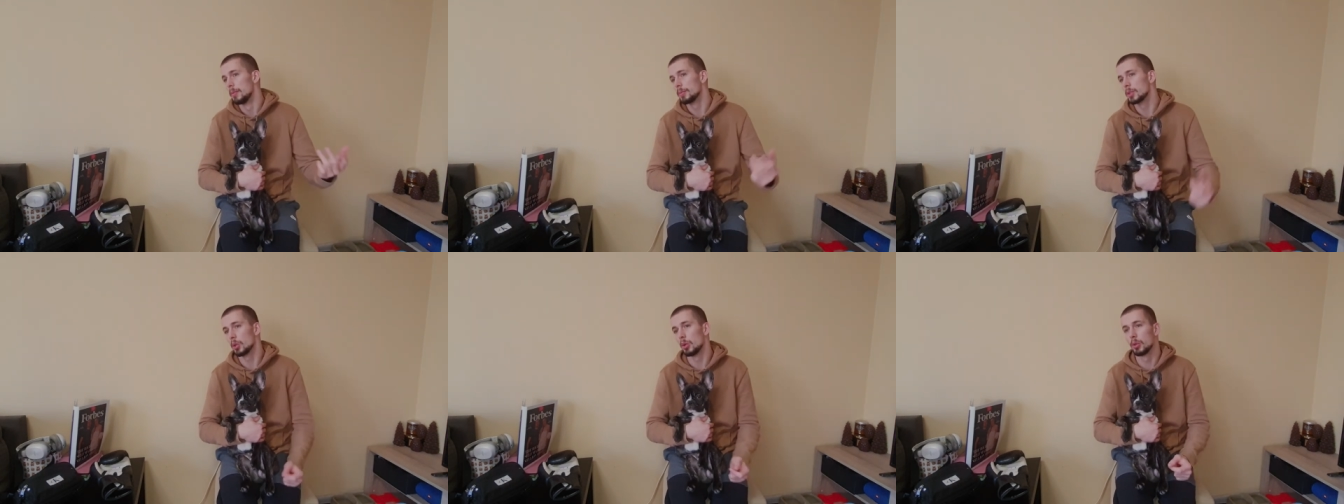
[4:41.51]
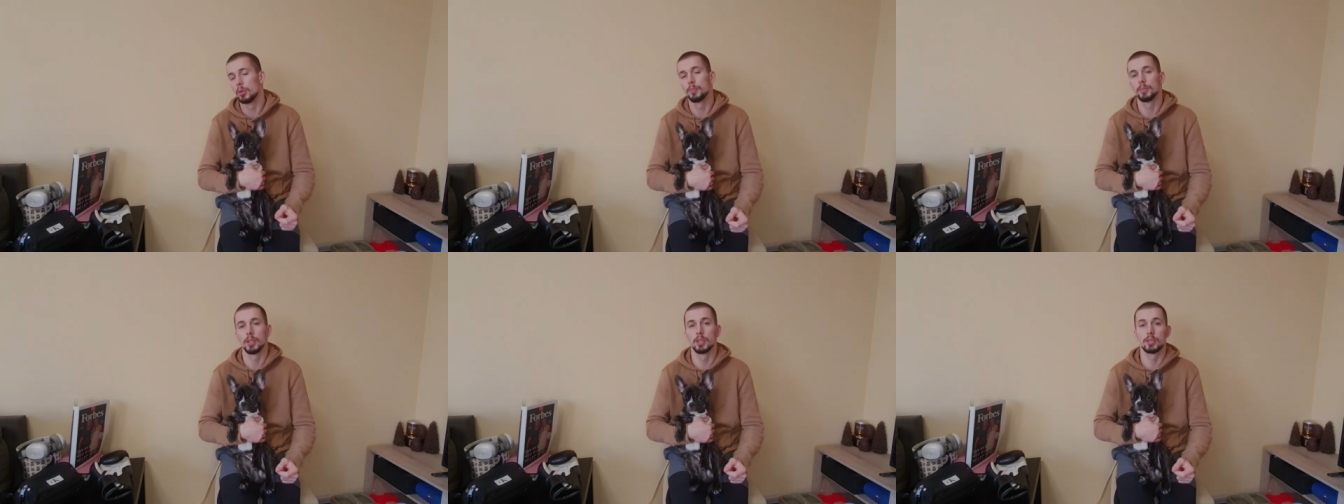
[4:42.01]

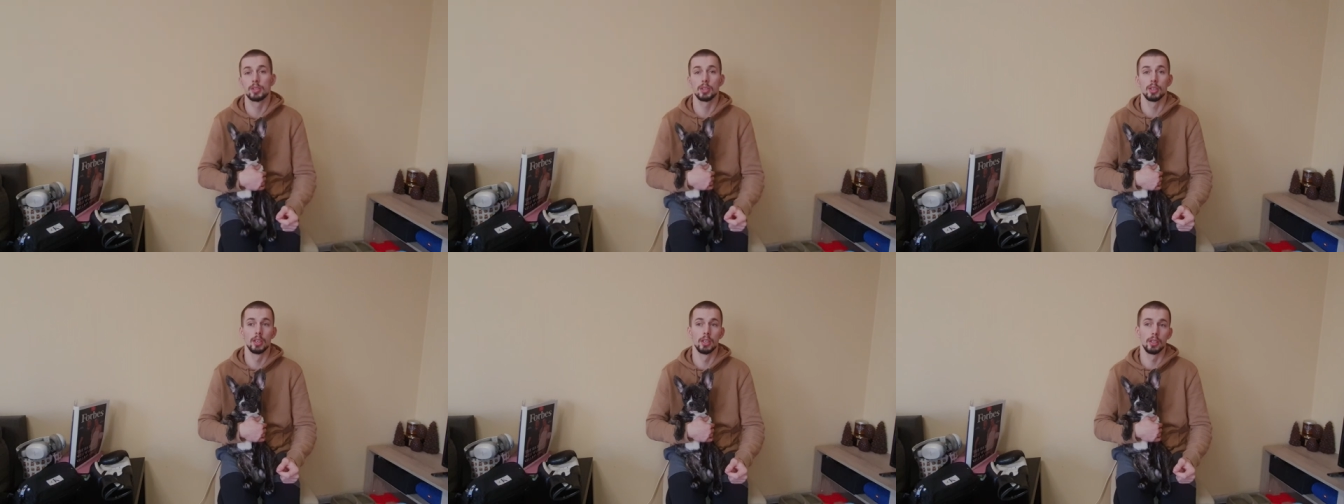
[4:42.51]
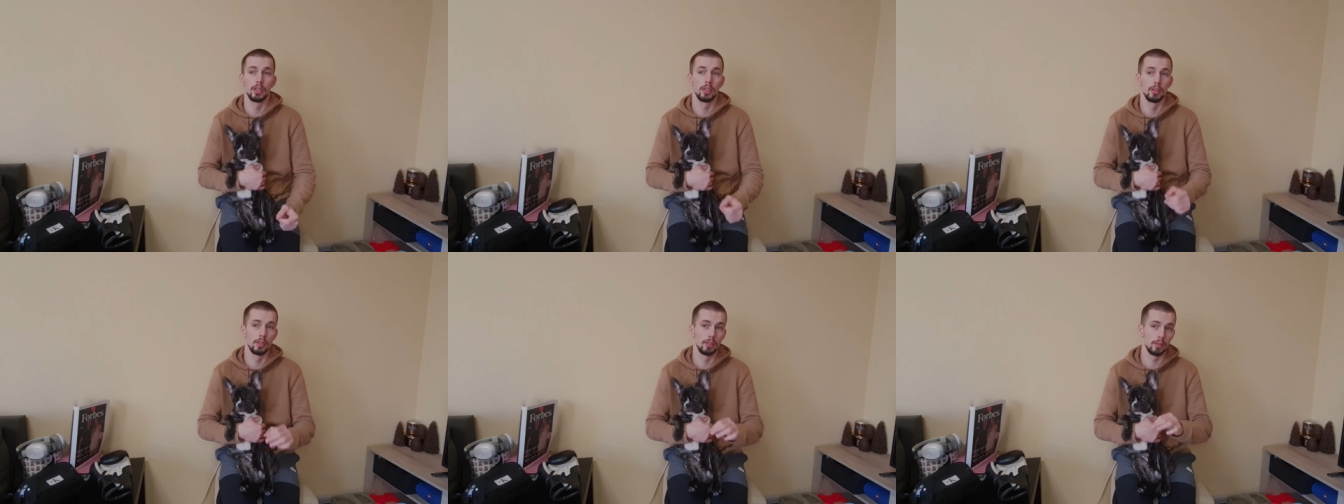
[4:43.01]
So it's
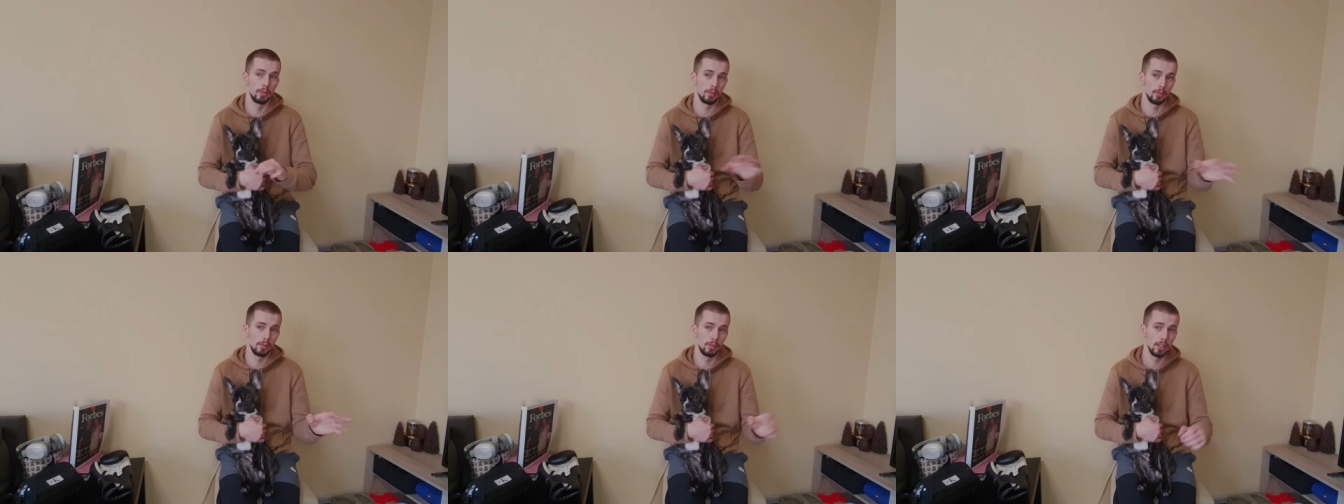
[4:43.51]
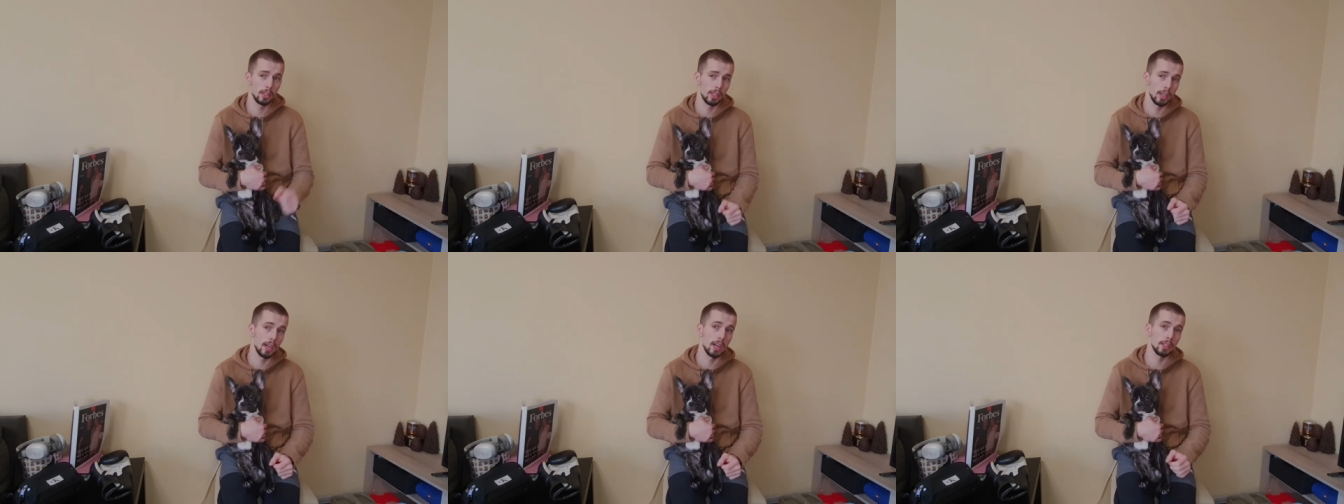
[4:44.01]
in this
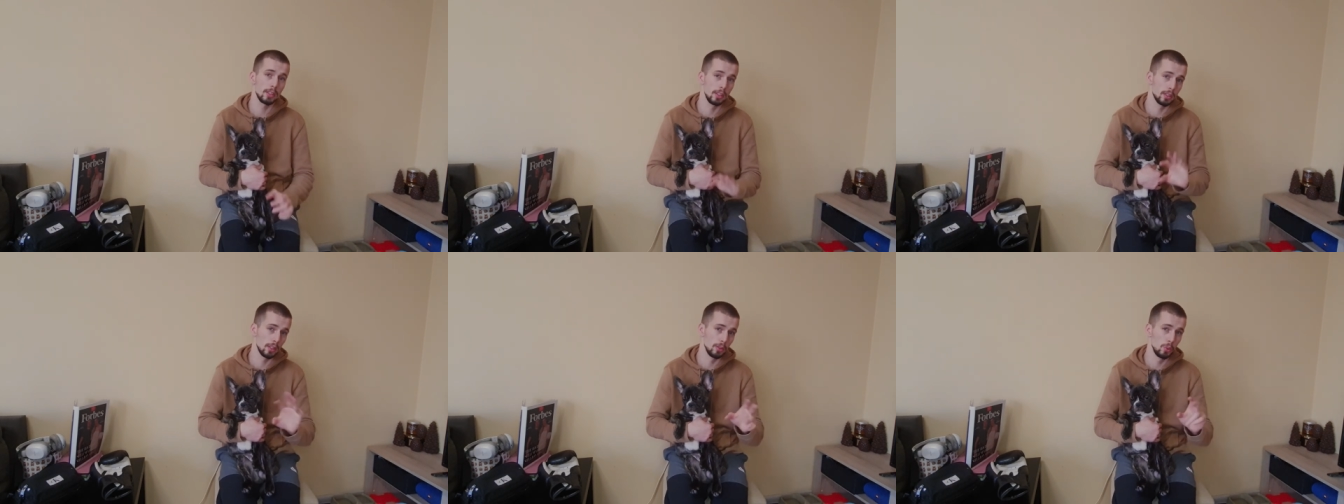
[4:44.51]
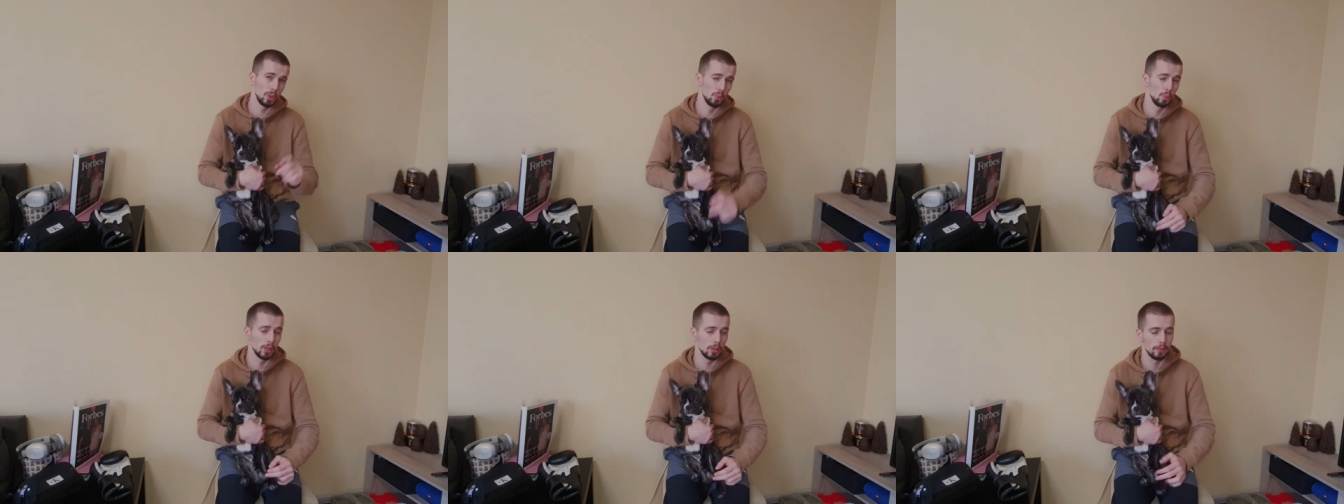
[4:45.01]
regard, it's a
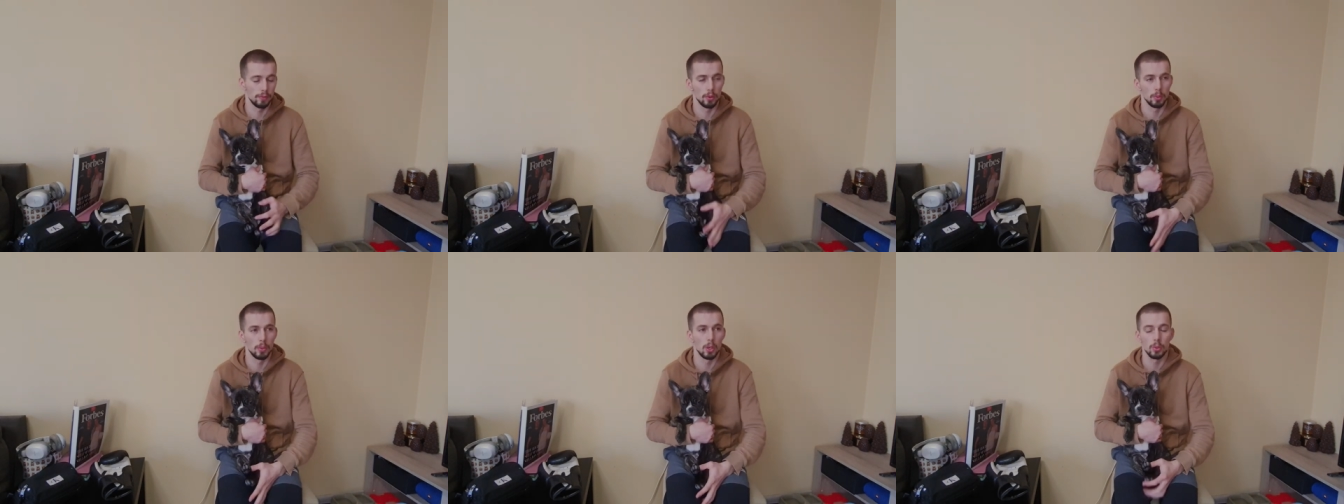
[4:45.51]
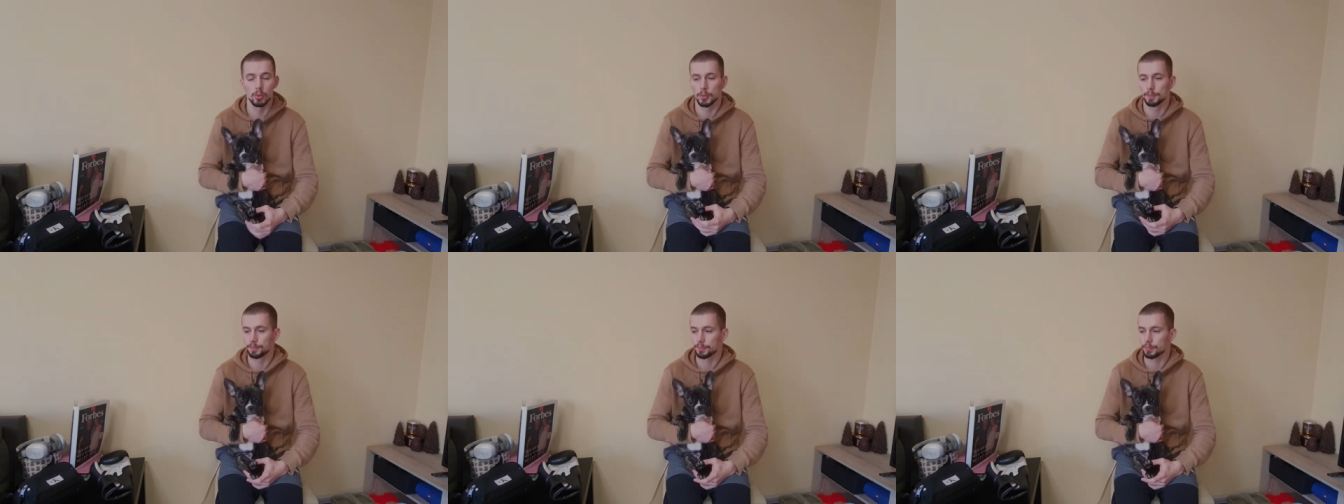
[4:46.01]
win-win for both.